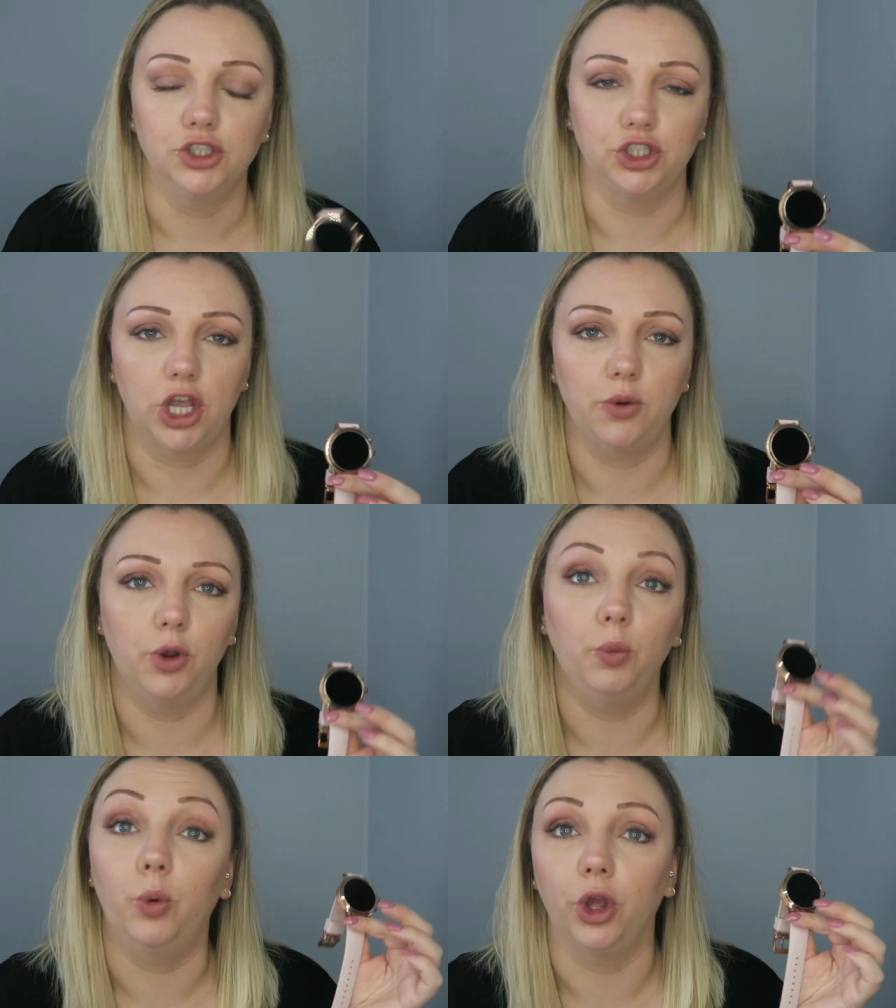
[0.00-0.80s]

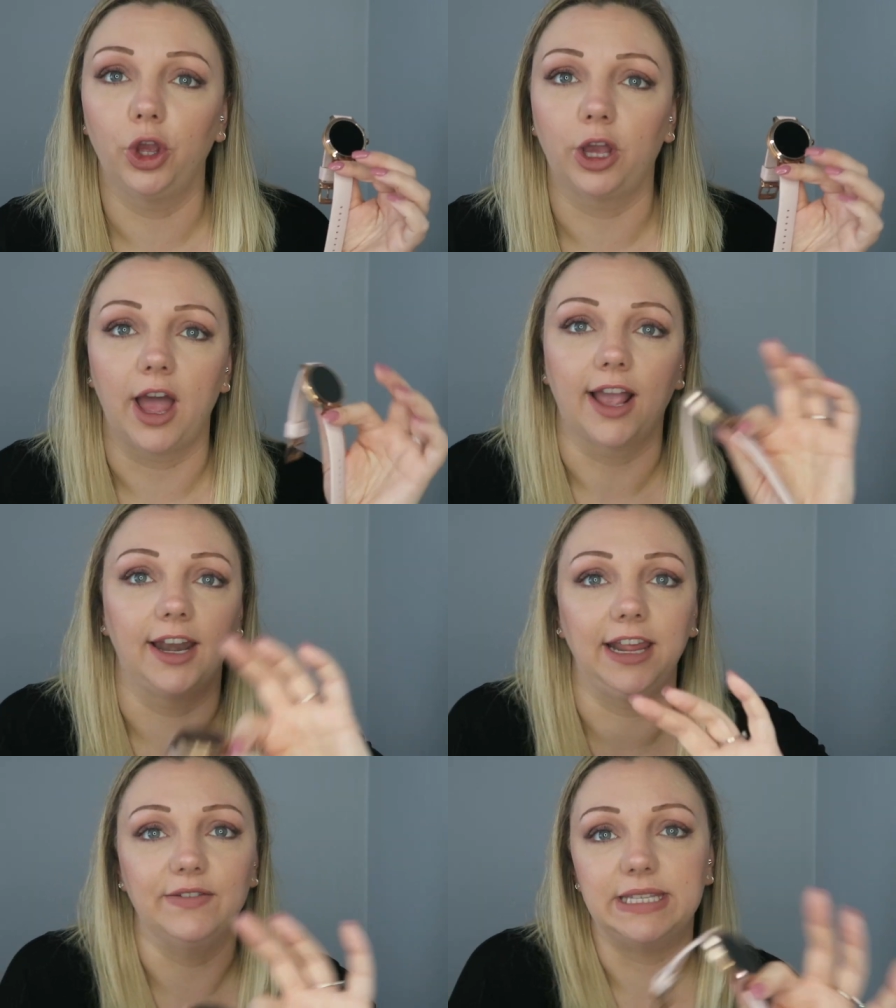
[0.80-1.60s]
So at work, I
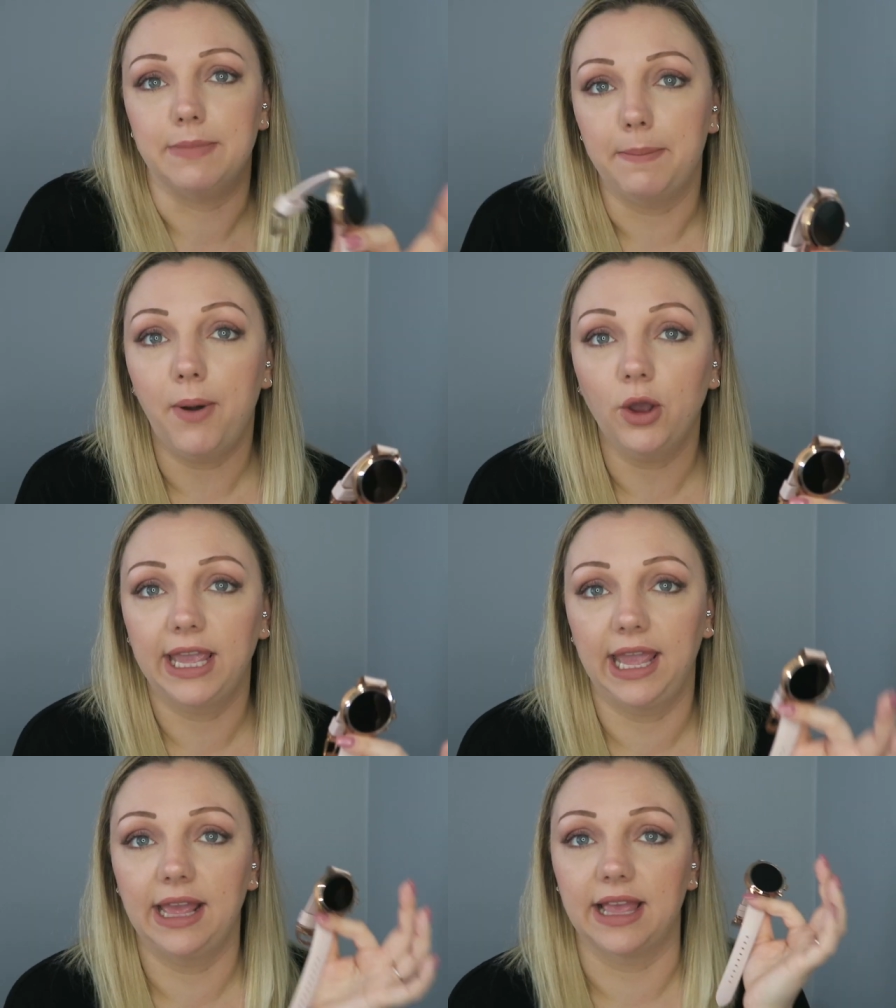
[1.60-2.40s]
can leave it in my
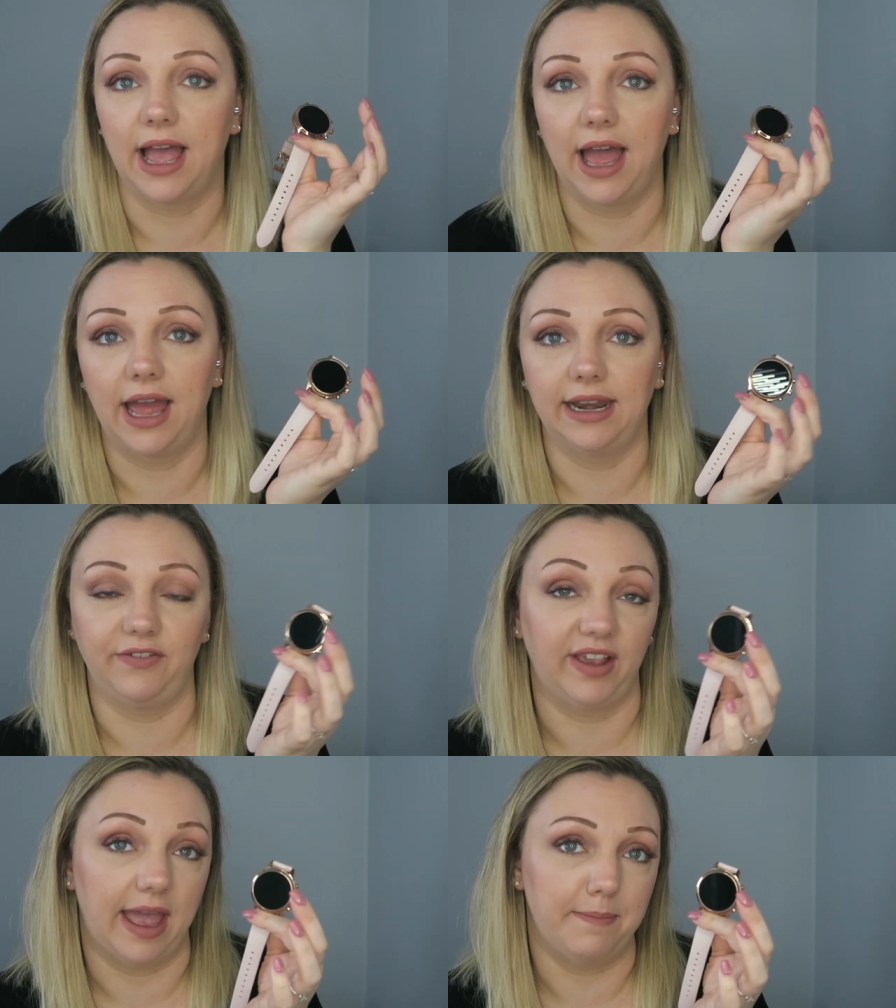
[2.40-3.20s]
pocket and
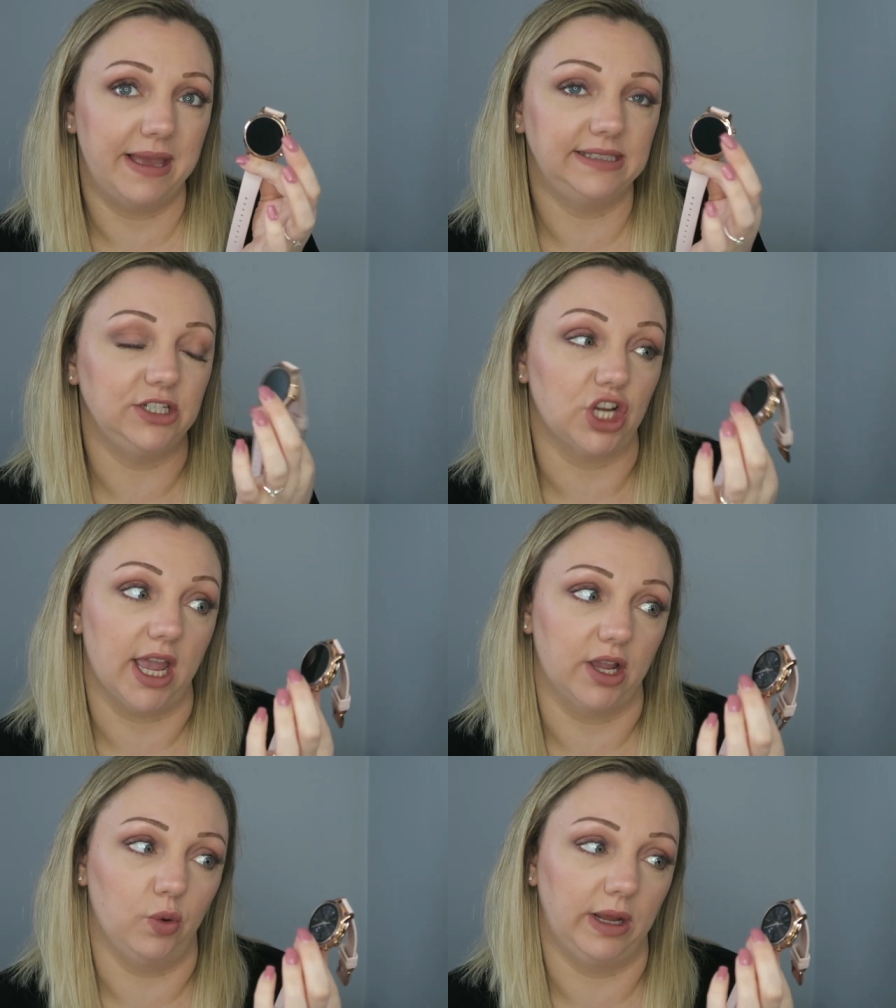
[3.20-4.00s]
if I get a message,
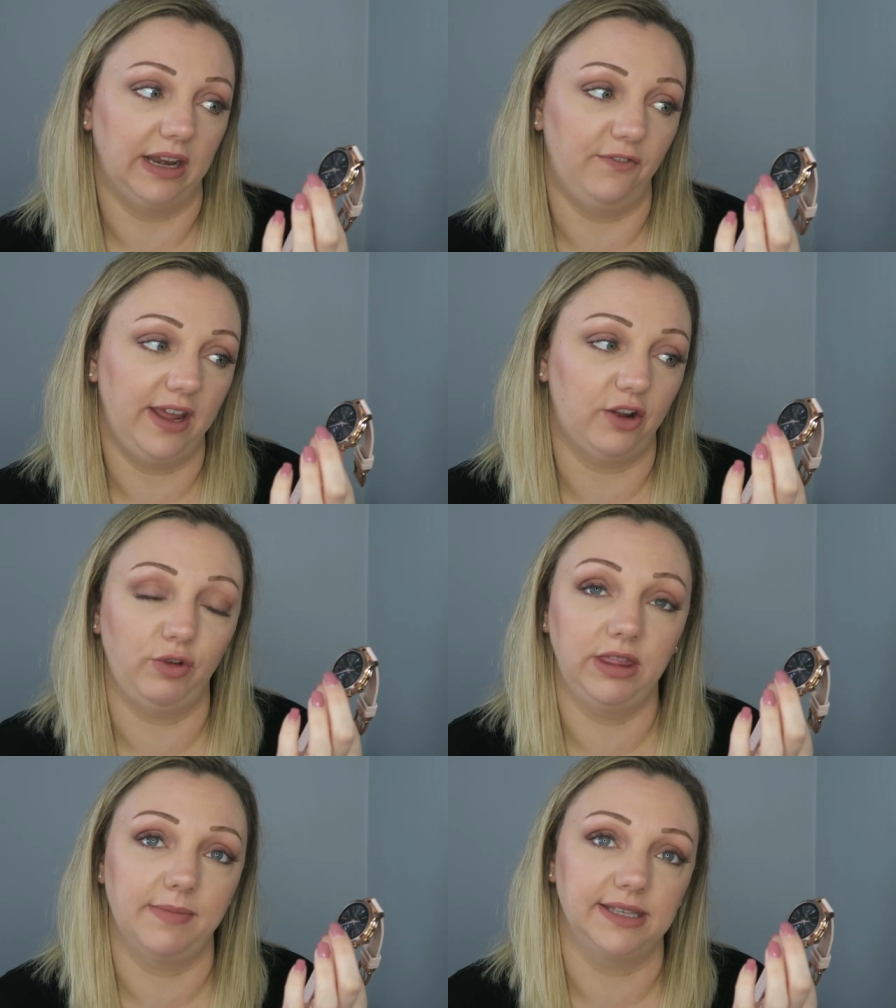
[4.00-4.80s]
I can quickly flick,
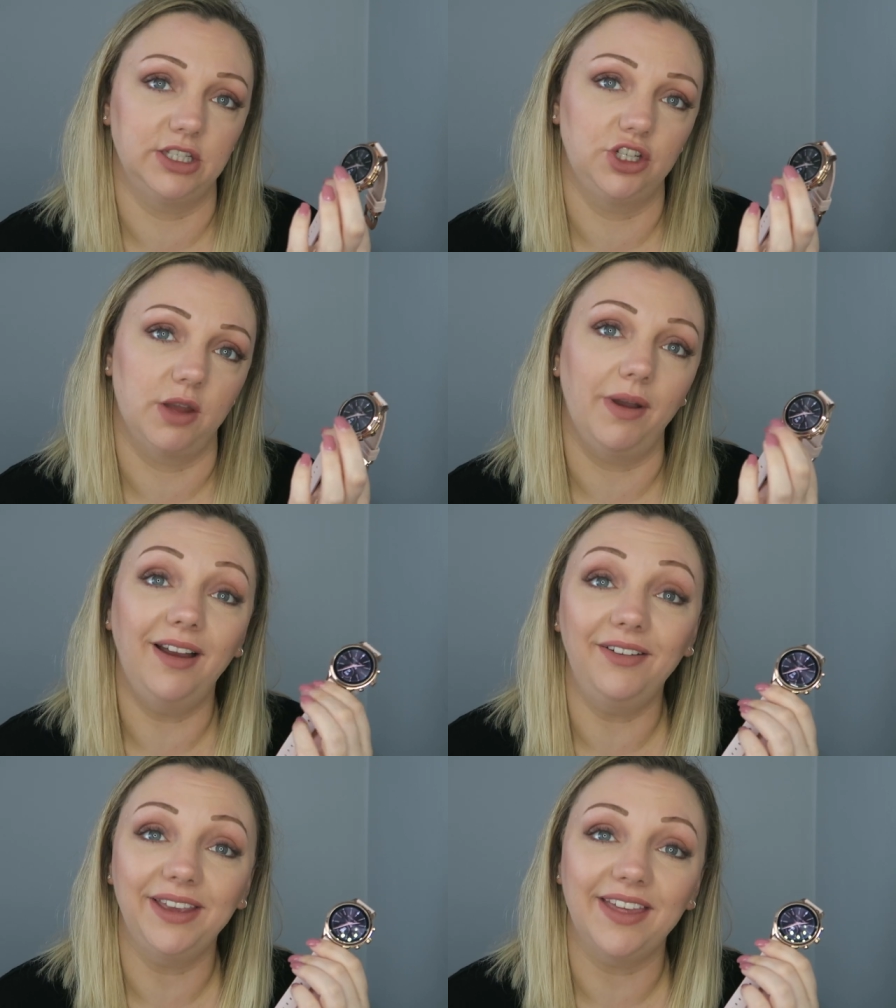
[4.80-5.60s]
read the message and go,
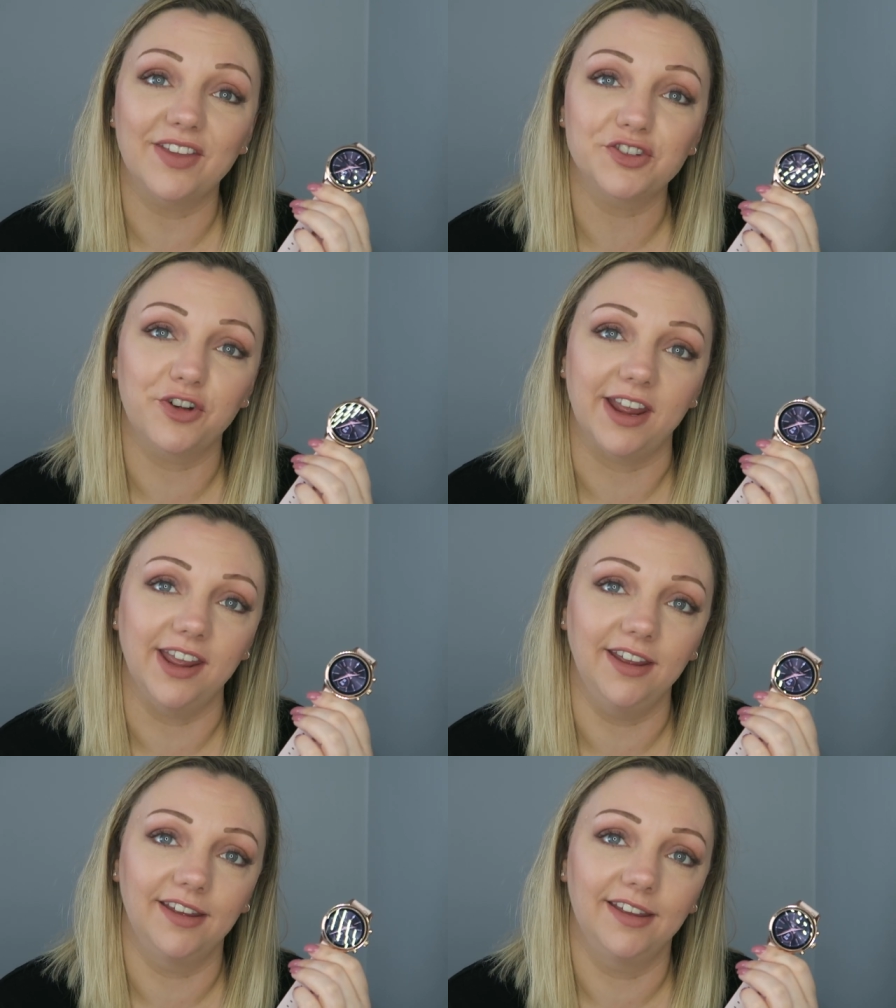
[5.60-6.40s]
oh yeah, that's
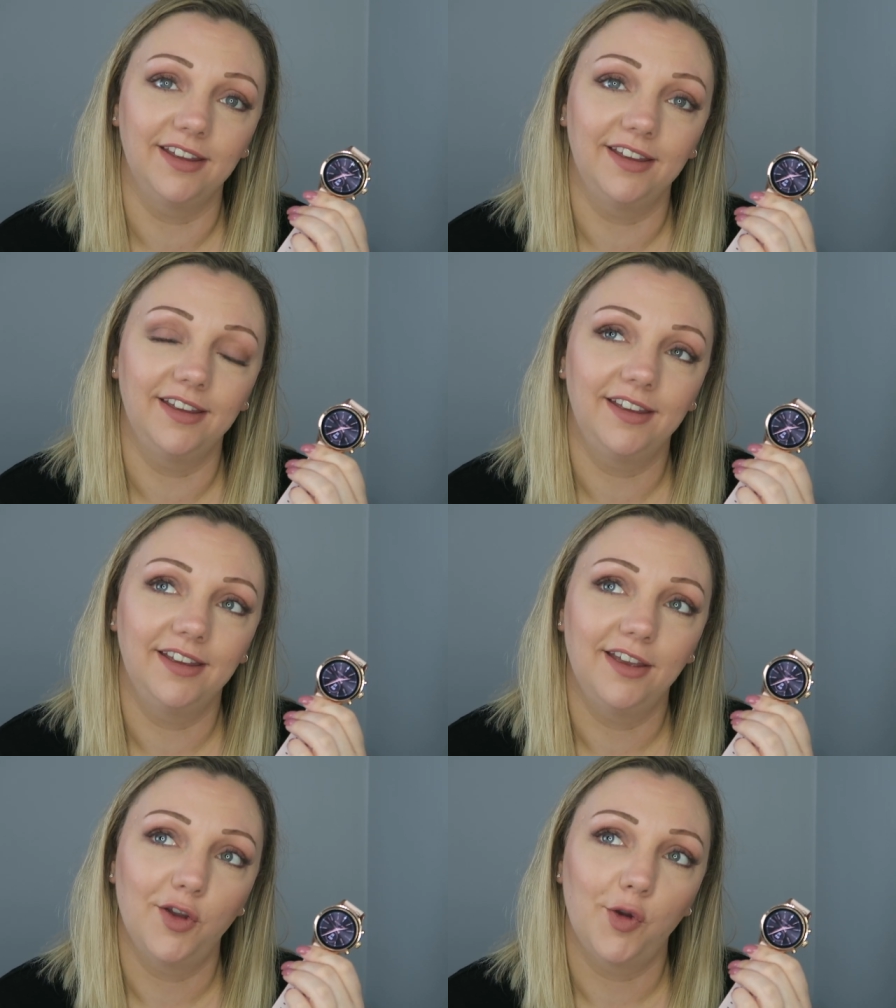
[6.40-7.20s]
great.
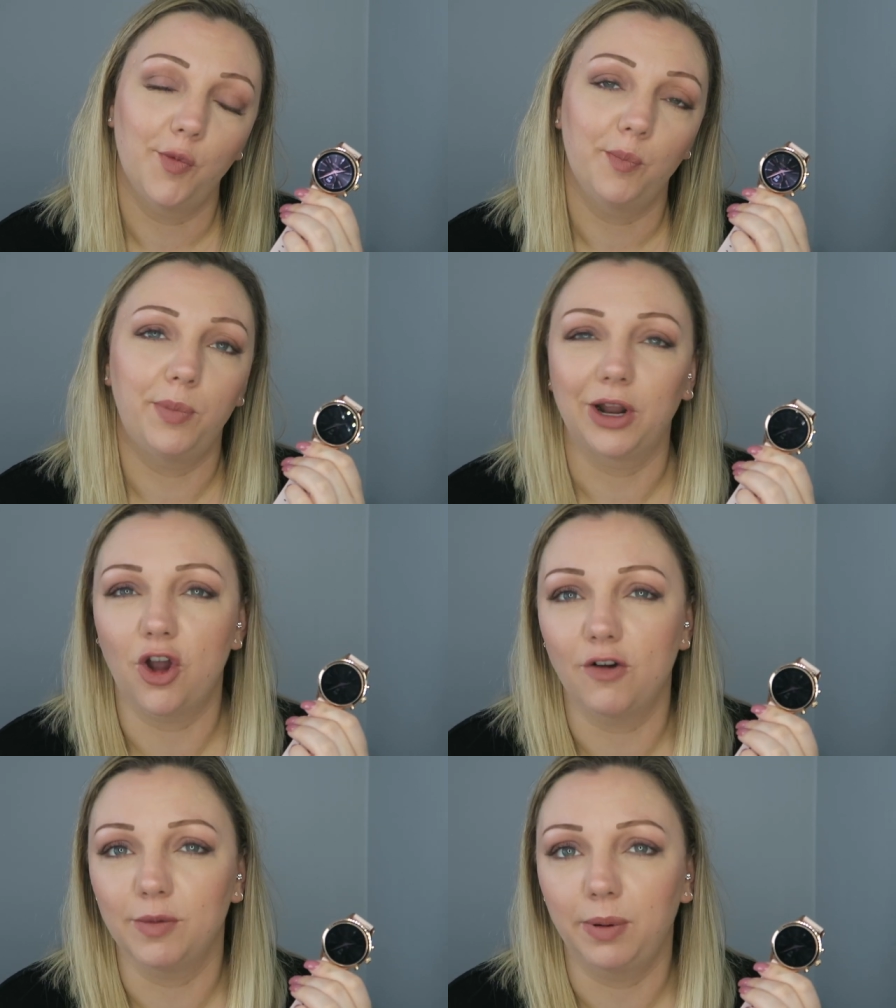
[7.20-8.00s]
But I
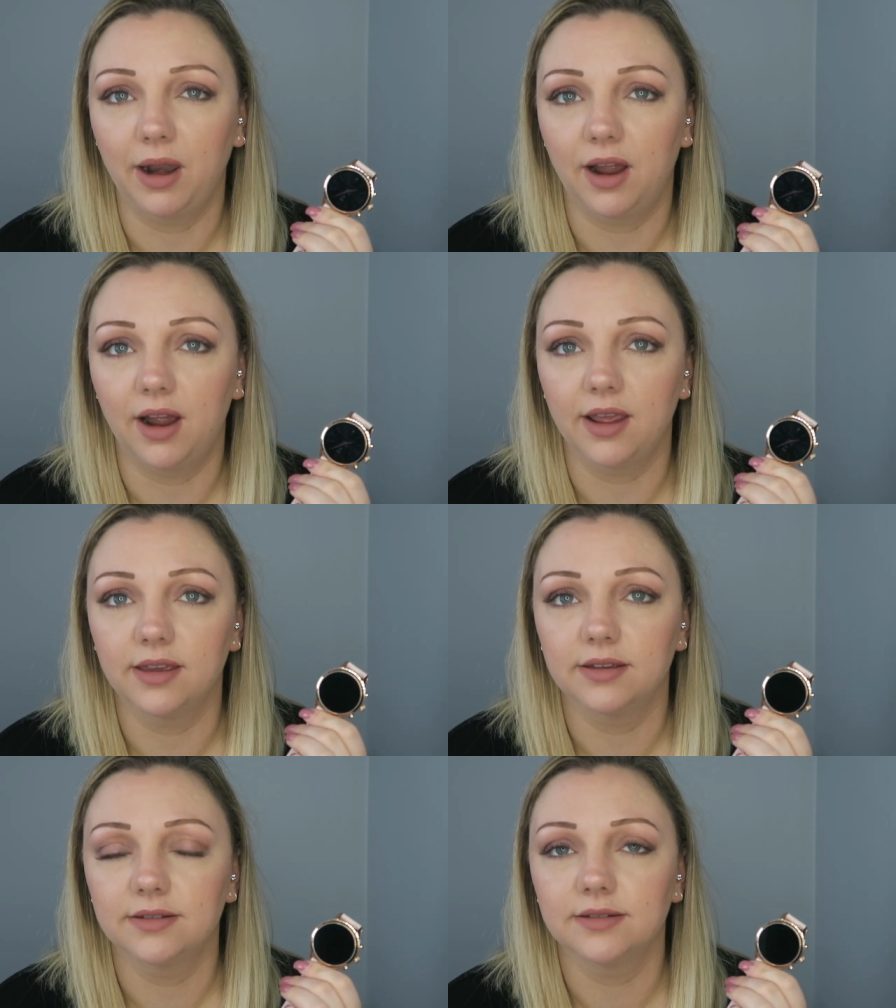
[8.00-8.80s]
can't
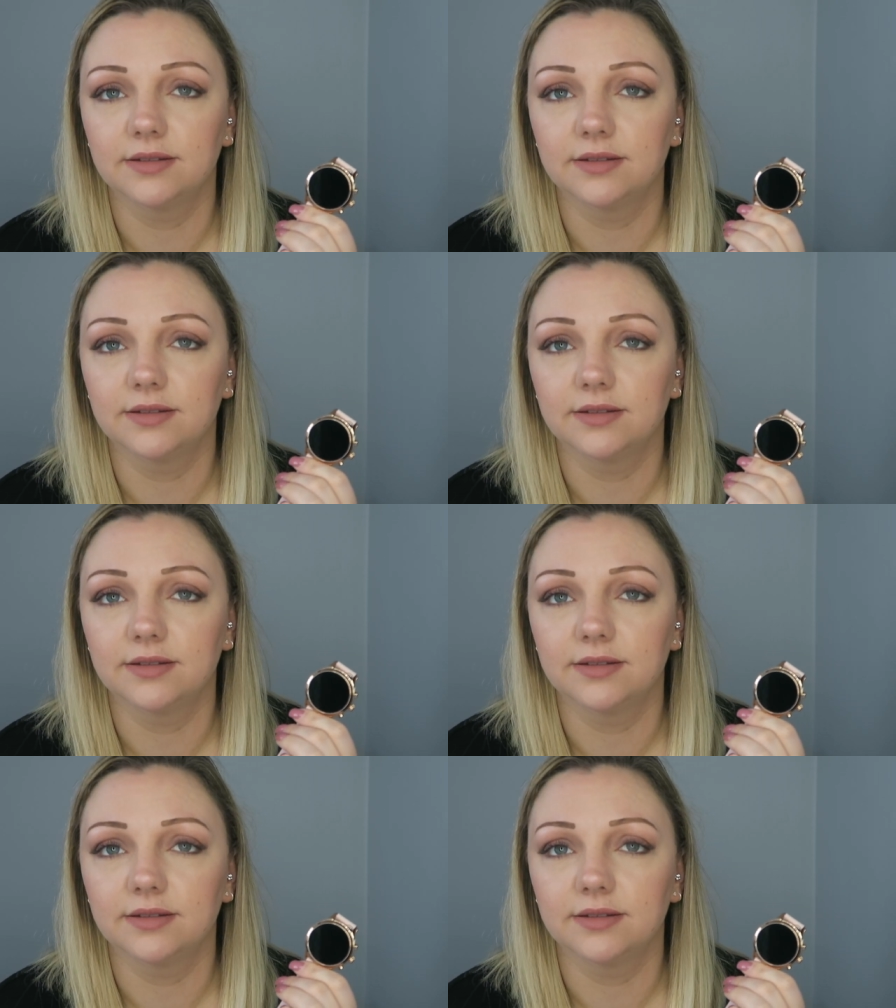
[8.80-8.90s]
reply.